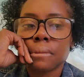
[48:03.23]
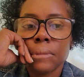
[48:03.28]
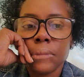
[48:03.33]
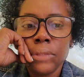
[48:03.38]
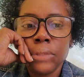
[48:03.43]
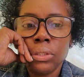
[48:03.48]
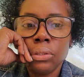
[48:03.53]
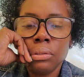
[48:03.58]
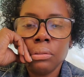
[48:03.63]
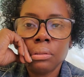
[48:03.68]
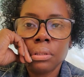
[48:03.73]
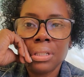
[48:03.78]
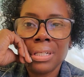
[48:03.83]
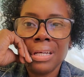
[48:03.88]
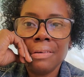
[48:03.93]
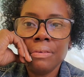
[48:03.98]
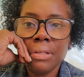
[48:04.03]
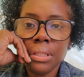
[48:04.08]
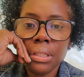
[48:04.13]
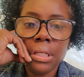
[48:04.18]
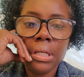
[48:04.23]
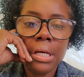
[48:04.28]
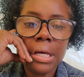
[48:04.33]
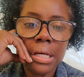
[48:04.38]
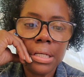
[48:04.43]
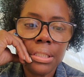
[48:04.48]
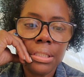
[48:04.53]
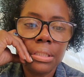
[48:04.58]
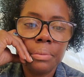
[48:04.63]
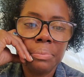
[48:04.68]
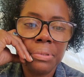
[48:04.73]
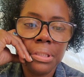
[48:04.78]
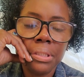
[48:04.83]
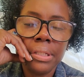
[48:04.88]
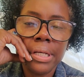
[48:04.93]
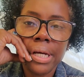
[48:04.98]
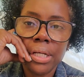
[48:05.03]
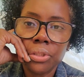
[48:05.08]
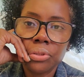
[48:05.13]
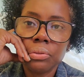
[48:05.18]
You know, everything has to be
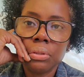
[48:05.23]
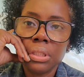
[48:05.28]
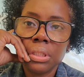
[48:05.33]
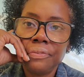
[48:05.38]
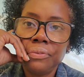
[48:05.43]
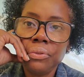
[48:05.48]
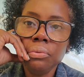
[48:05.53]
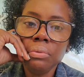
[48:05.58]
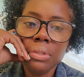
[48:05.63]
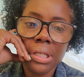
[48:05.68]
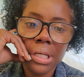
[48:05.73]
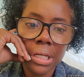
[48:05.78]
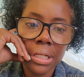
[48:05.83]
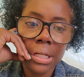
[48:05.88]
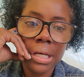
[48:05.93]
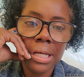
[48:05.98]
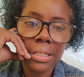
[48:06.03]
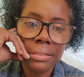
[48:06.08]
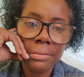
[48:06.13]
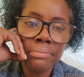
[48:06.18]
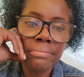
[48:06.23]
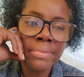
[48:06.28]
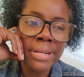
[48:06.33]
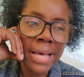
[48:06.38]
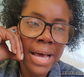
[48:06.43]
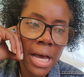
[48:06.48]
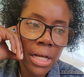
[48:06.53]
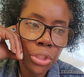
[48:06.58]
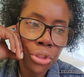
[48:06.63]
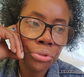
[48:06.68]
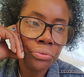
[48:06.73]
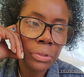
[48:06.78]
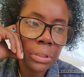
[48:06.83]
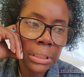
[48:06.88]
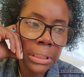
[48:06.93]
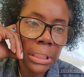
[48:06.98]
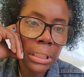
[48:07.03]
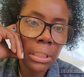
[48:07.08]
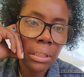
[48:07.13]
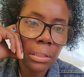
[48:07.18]
natural. If you cannot
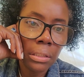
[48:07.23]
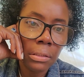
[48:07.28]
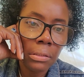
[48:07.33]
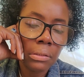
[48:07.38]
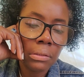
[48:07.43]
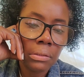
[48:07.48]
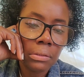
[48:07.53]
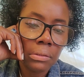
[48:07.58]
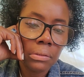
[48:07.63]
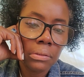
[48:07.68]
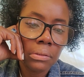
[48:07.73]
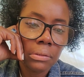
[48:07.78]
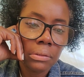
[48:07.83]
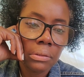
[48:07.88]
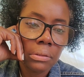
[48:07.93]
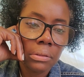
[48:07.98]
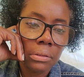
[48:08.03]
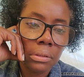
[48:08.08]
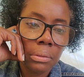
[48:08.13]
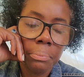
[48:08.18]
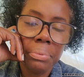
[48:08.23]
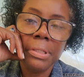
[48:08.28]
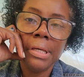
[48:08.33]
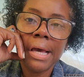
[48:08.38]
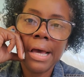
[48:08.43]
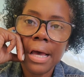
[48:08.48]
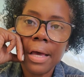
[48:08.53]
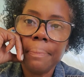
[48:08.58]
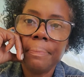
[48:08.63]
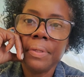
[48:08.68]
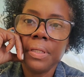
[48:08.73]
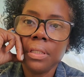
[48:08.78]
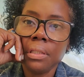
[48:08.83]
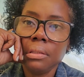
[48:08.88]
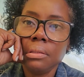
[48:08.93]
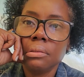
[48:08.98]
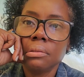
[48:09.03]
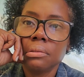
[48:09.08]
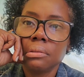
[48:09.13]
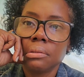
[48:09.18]
naturally be
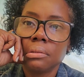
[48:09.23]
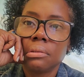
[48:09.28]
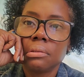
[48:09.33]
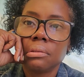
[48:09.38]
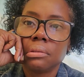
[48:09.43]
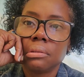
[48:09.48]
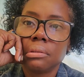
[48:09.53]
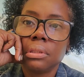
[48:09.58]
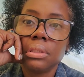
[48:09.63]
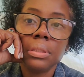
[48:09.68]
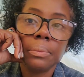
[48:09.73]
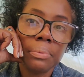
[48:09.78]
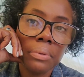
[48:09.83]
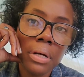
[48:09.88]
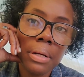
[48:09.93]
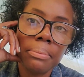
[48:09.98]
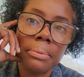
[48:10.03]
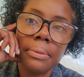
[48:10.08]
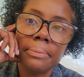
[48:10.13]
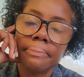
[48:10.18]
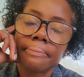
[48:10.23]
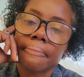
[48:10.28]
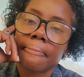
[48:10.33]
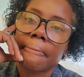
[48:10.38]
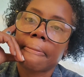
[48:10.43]
happy, it's a problem.